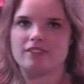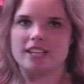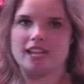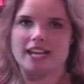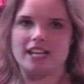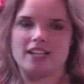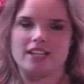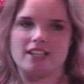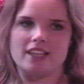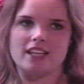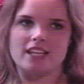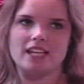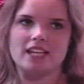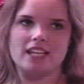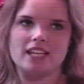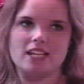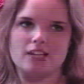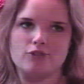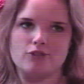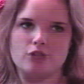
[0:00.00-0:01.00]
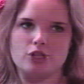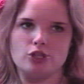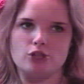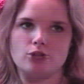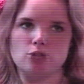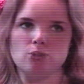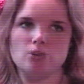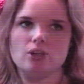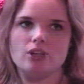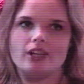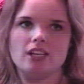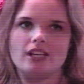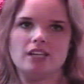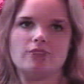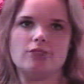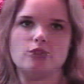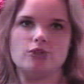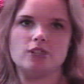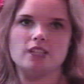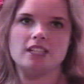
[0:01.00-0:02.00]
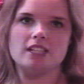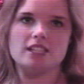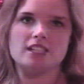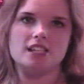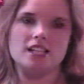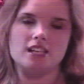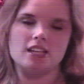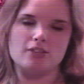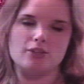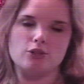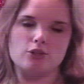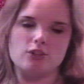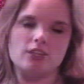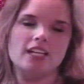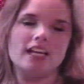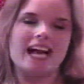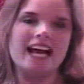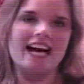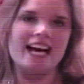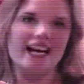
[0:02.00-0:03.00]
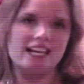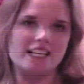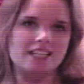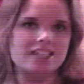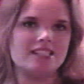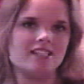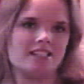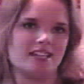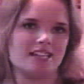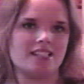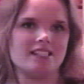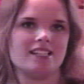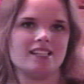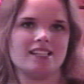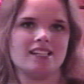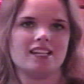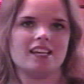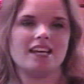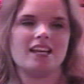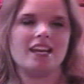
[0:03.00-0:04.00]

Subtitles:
And I think if you can harness it